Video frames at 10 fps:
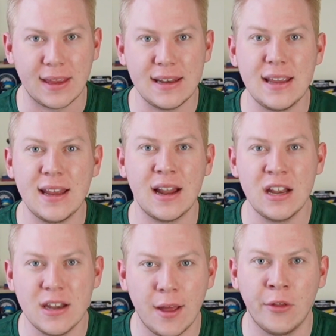They need
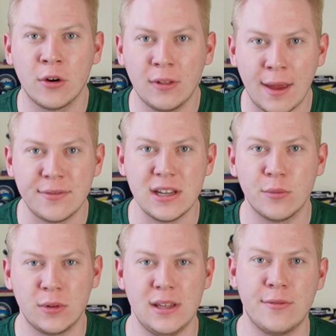another lefty
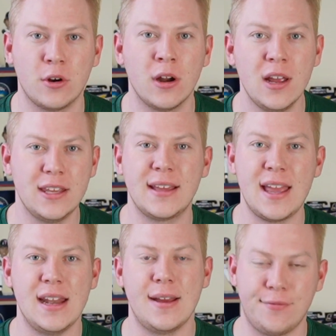reliever. You
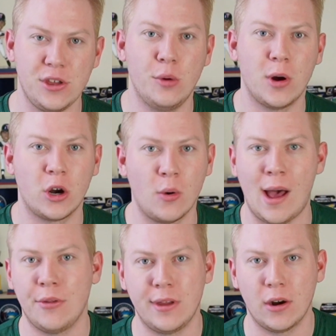can't have Thielbar go
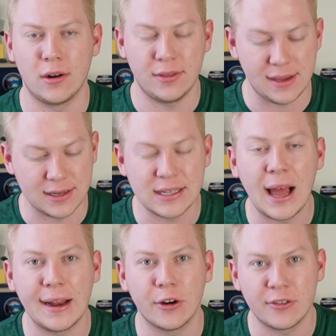out there the
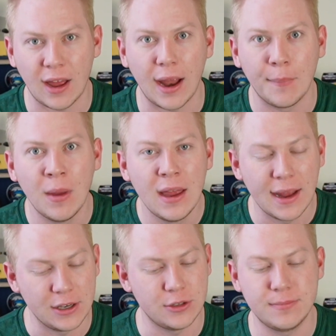entire time
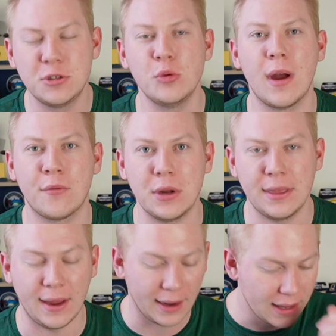and do
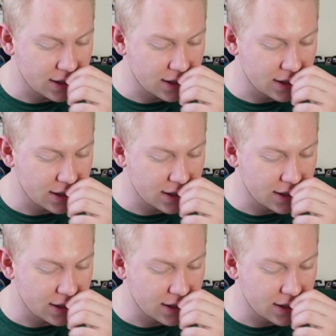everything.